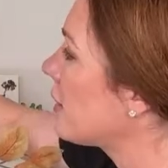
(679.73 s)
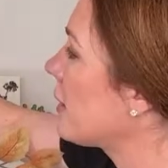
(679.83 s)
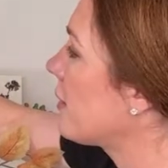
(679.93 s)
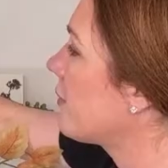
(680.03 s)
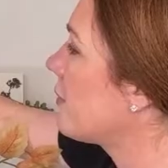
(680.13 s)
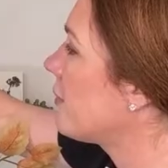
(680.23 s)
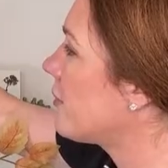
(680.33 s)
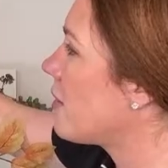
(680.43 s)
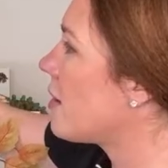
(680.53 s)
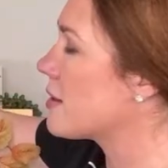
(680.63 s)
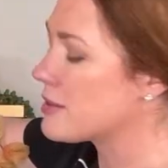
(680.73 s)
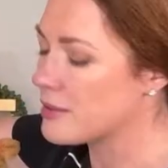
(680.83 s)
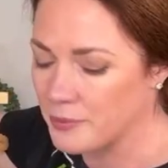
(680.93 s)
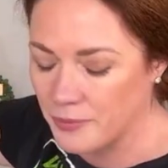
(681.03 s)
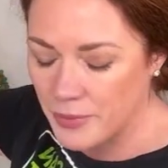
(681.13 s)
like
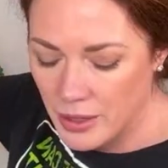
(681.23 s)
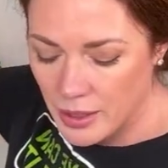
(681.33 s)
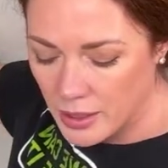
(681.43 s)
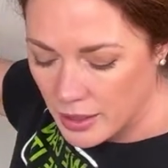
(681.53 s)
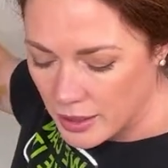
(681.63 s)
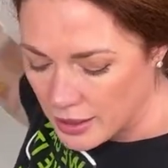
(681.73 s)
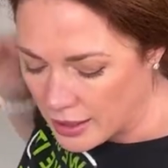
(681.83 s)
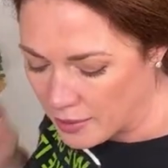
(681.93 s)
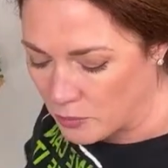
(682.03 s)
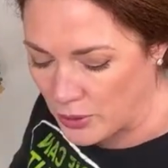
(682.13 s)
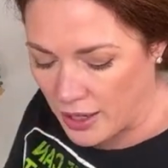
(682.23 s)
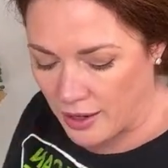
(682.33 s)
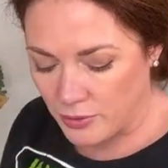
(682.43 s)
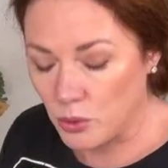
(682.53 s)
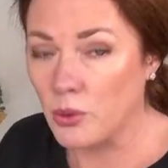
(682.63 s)
awesome. We
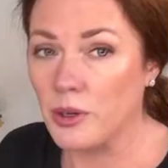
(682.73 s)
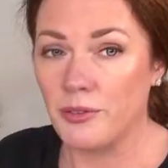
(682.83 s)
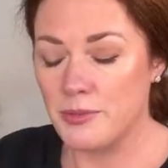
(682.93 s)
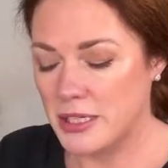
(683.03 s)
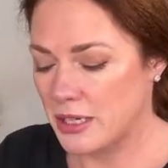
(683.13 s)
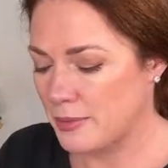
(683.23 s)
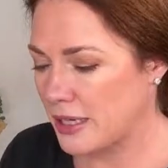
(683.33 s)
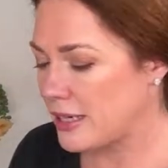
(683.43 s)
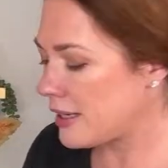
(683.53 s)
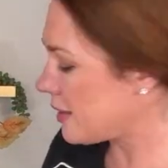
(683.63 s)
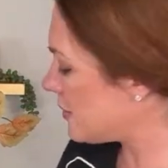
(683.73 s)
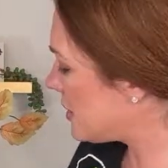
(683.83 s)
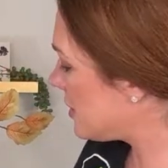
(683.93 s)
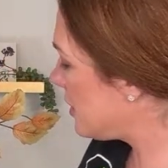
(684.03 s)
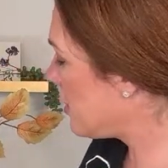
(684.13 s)
have Lori from TMI Gifts
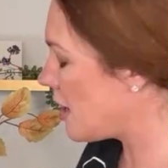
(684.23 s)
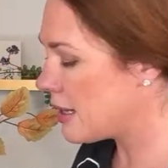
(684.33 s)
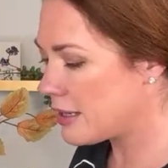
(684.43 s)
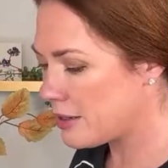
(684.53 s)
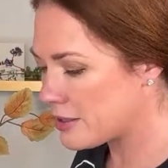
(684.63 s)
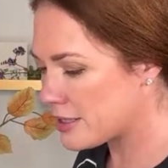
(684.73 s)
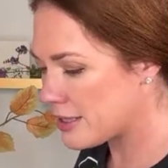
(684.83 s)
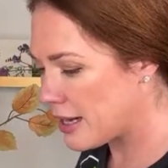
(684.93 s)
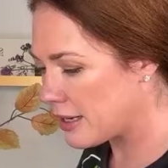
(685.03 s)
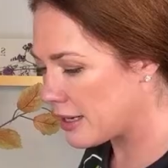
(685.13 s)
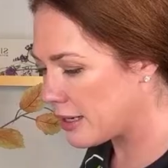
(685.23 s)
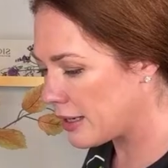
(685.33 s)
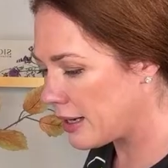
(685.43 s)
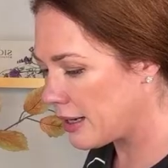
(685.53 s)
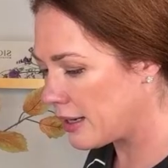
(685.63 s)
on there designing
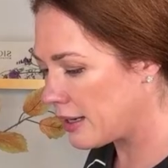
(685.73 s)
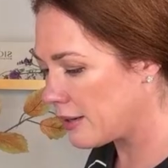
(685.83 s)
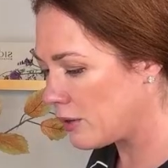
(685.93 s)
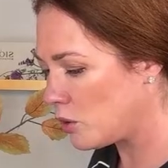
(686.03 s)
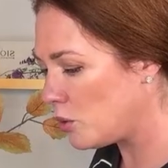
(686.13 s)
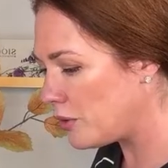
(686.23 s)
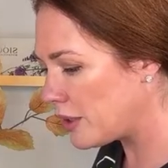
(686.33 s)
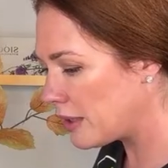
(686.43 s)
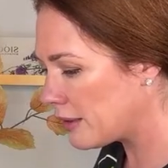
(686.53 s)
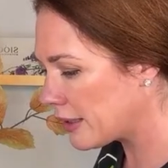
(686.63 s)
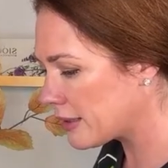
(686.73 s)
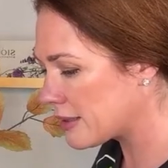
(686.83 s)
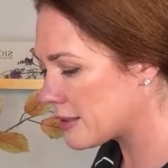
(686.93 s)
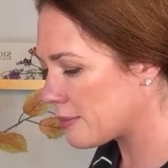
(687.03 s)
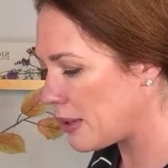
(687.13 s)
a Whoville, like a
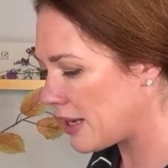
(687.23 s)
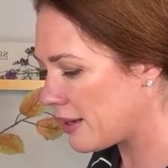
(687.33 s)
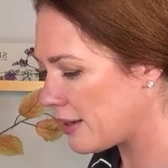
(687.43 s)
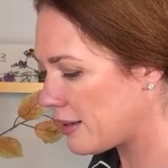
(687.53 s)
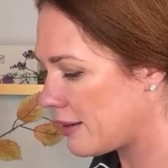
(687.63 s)
pink,